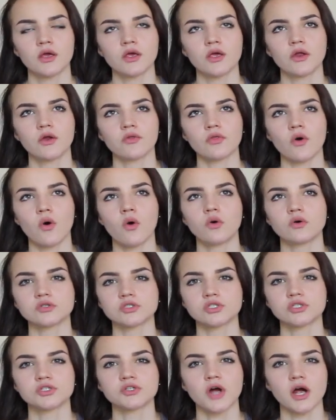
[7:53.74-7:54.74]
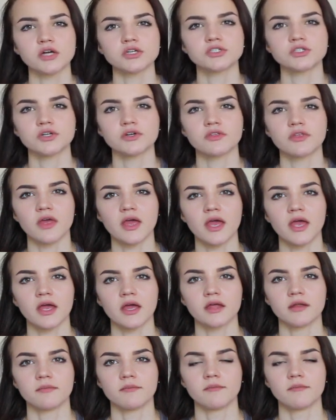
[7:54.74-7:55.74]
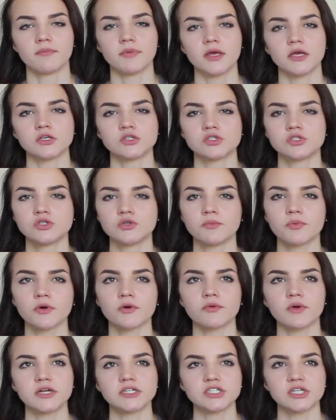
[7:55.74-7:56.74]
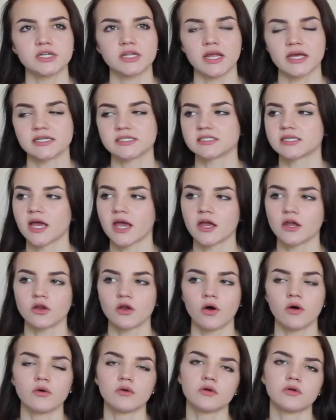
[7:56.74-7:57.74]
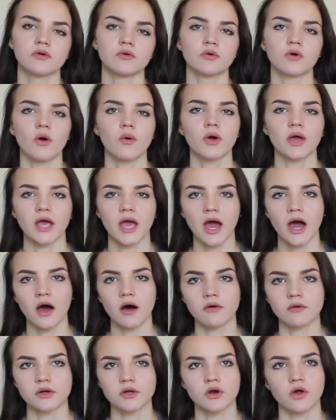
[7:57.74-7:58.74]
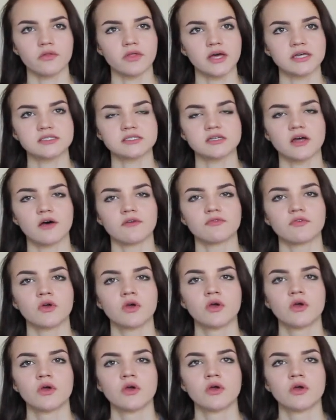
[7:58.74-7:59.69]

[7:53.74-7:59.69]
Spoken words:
you know, the whole structure thing and being super rigid, like saying no to going out and all that stuff,